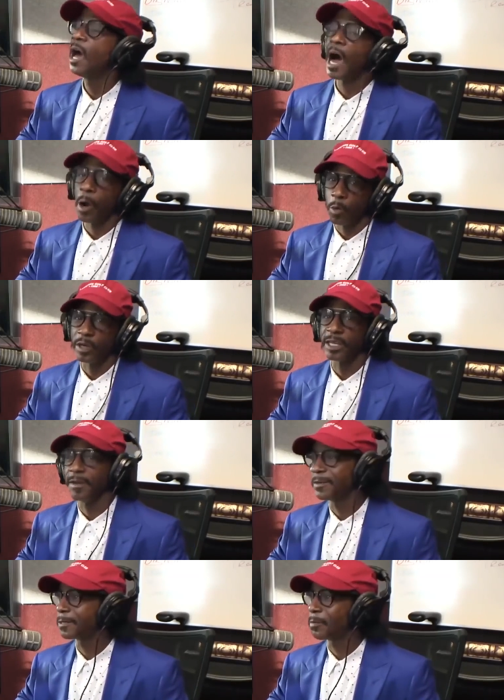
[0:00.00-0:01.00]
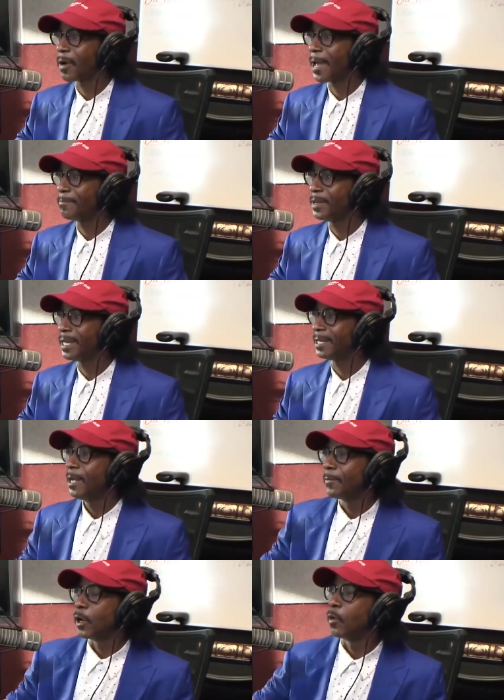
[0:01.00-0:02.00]
and have some extra
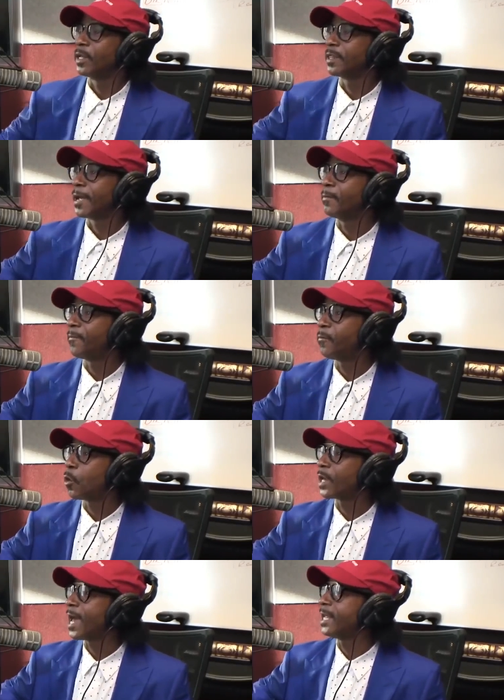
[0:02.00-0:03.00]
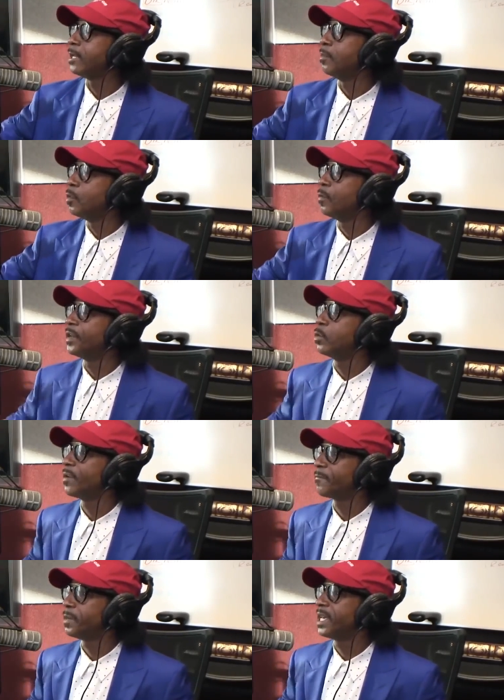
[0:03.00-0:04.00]
help? I'm just saying
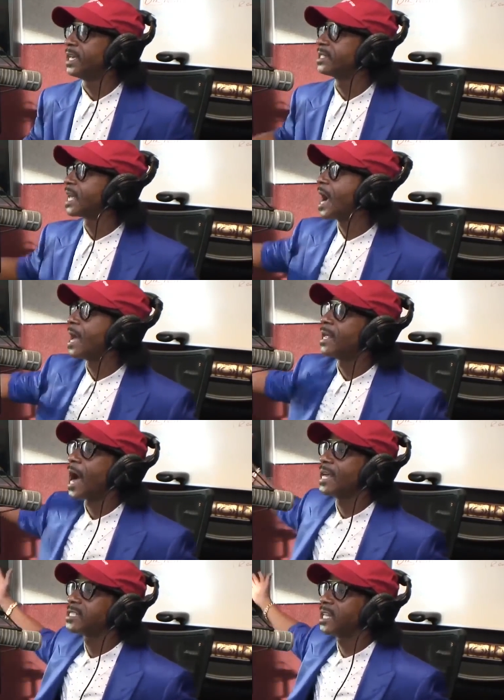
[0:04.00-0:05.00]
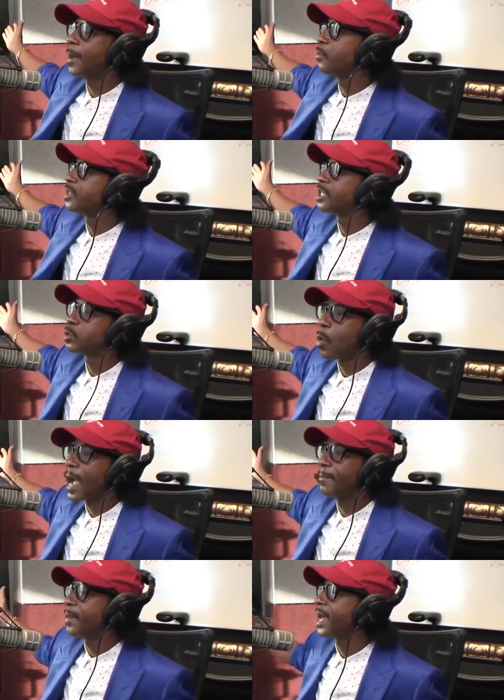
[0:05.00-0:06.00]
more is better. That's all I'm saying.
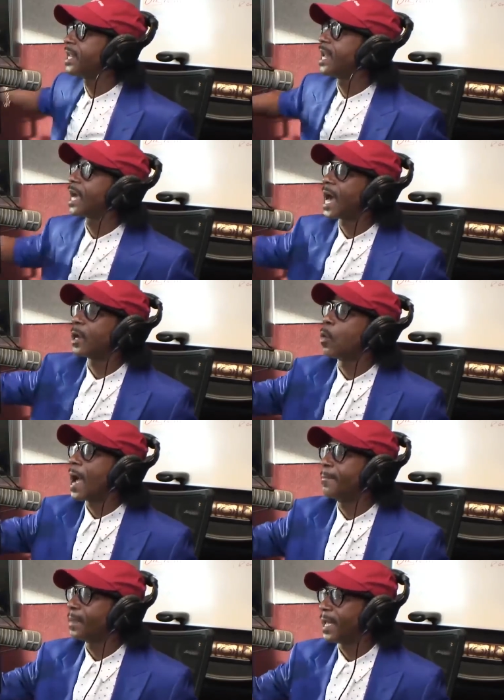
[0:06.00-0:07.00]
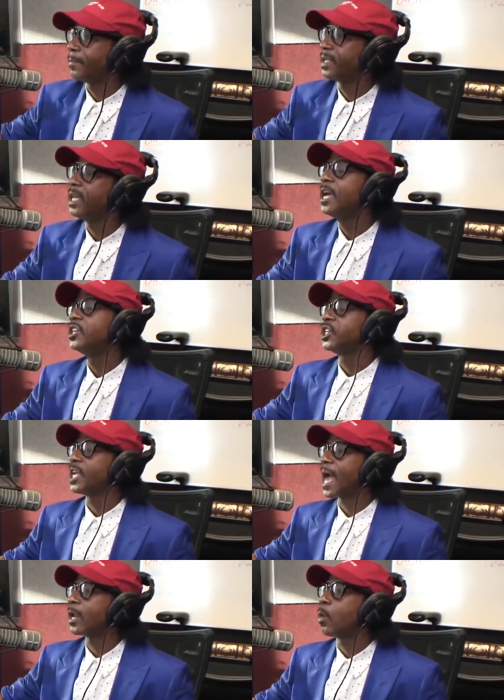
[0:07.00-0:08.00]
And for the place with Nicki, like, I
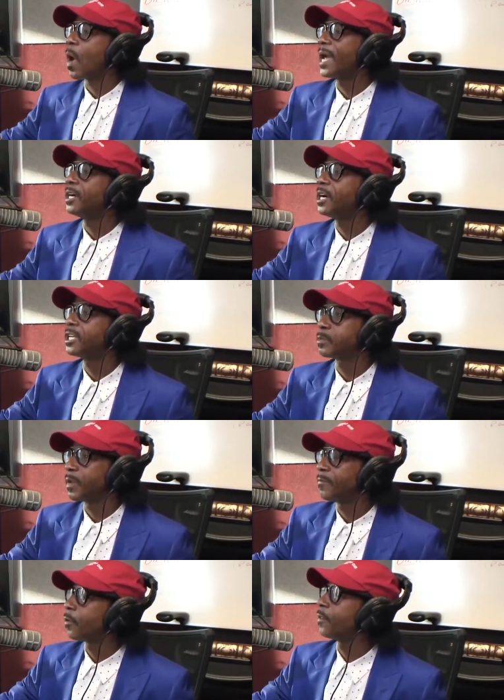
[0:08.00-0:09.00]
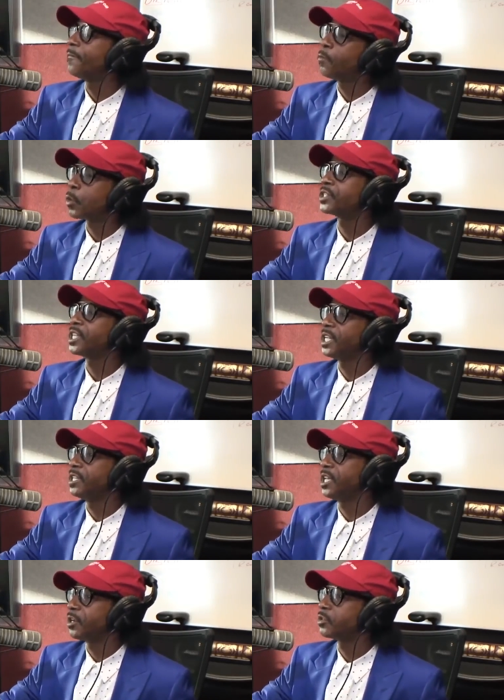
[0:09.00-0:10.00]
feel like Nicki she just
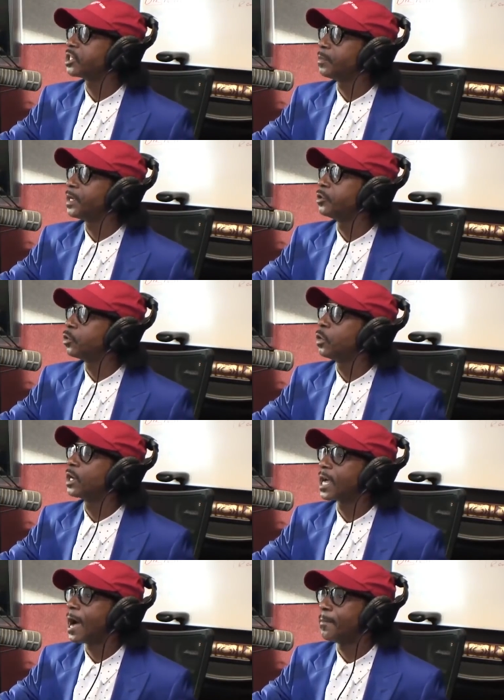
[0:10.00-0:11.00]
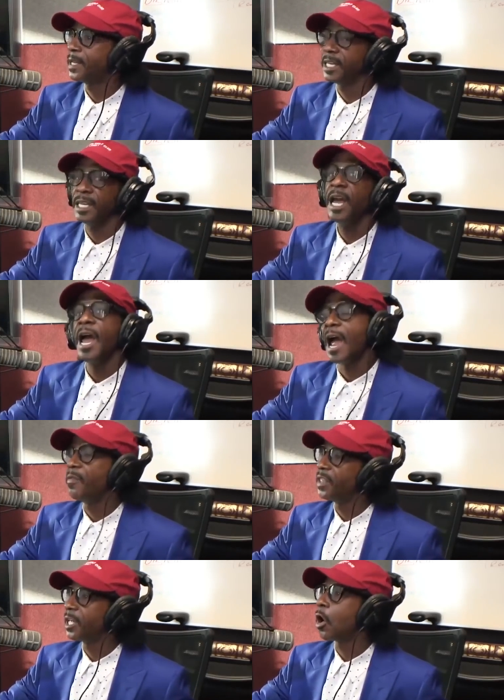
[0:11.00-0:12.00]
carries herself in such a way and says
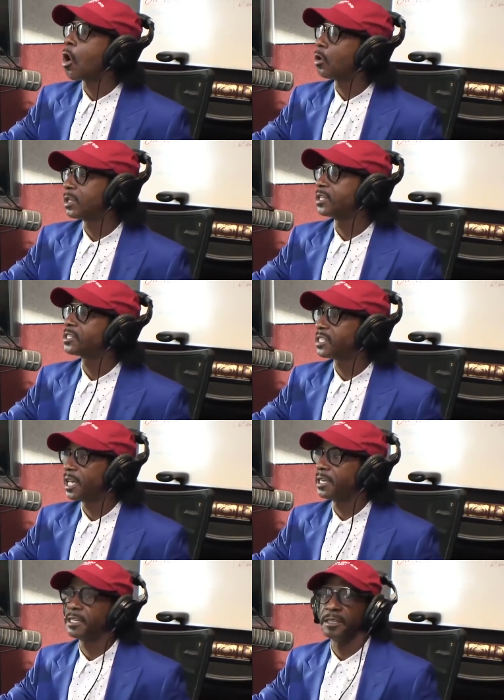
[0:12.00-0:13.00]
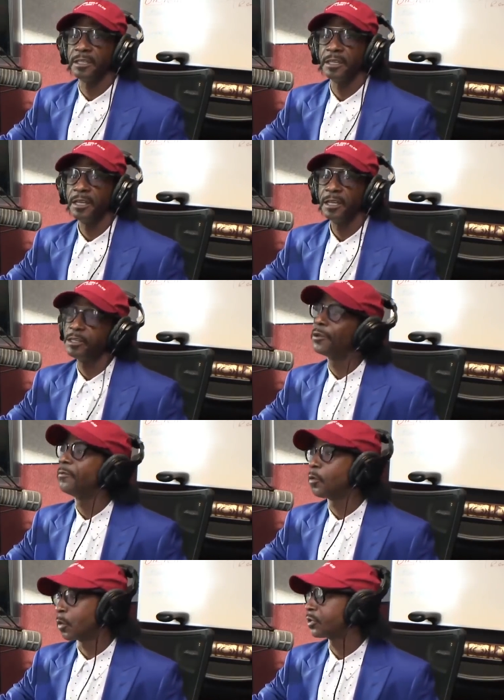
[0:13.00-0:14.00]
certain things that I just don't agree with. Like,
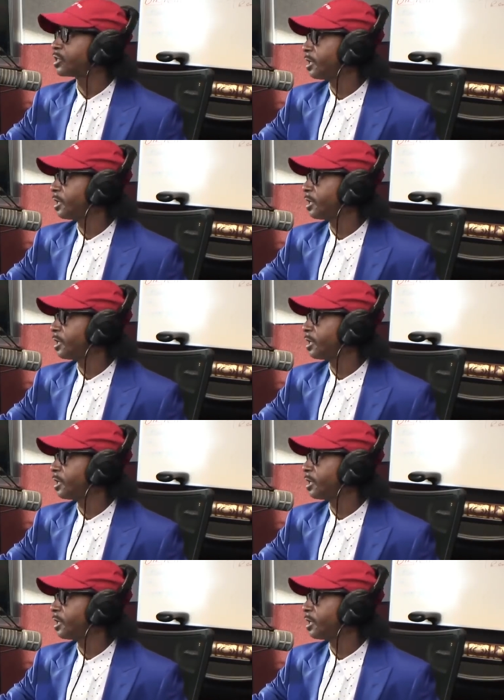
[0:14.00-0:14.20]
the